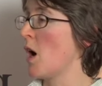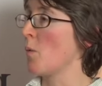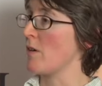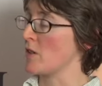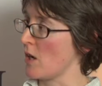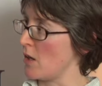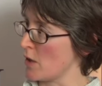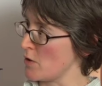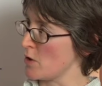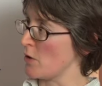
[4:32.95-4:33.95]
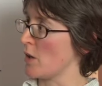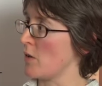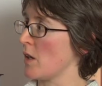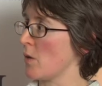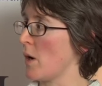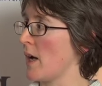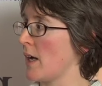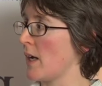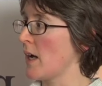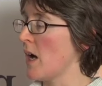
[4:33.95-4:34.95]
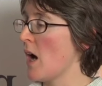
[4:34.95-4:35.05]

whereas cargoes do go the other way.